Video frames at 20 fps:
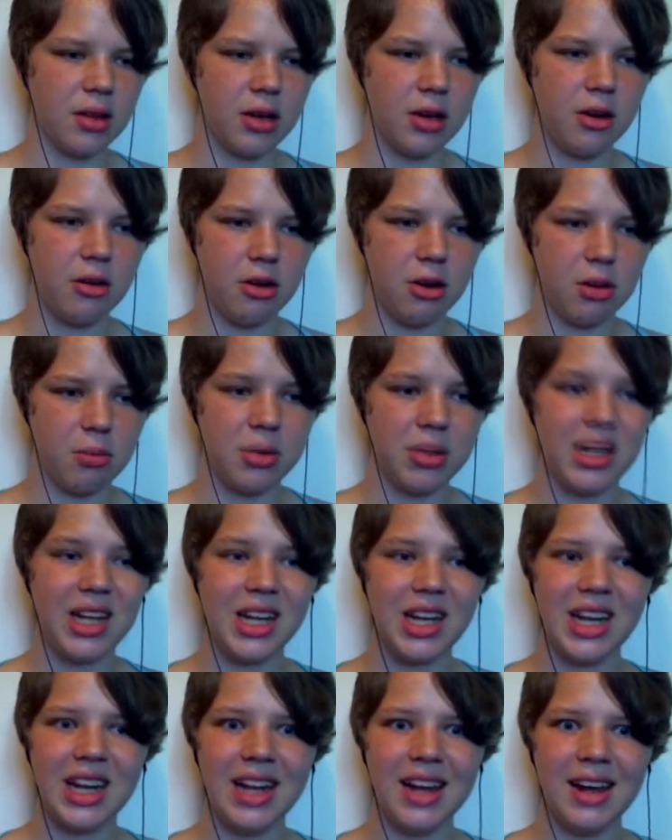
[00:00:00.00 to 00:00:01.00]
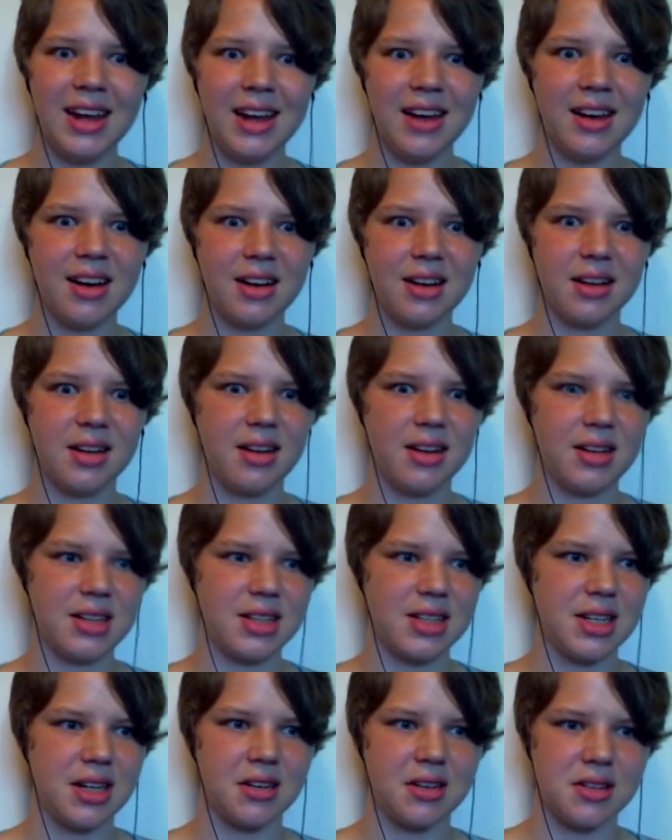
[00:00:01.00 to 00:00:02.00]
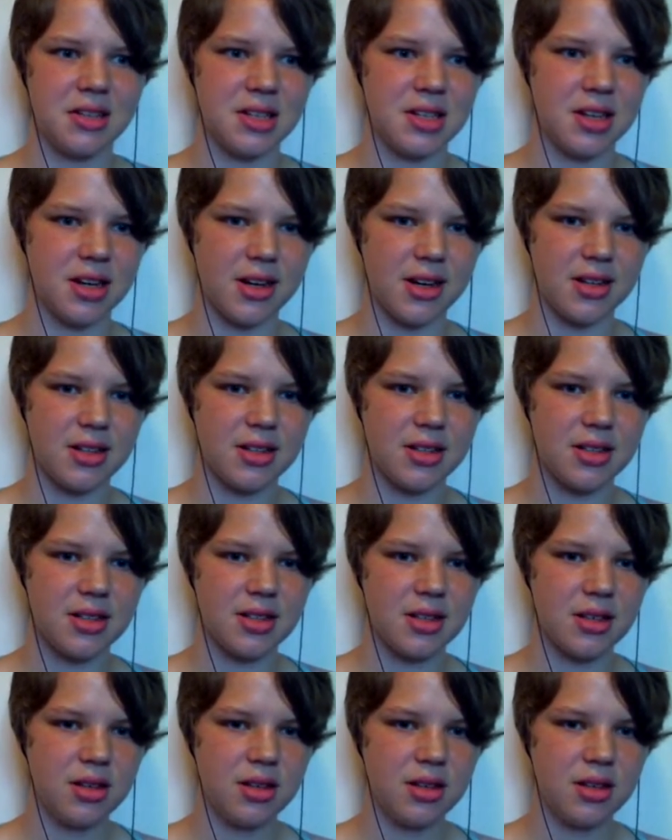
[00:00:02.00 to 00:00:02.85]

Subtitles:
There are plenty of clocks downstairs.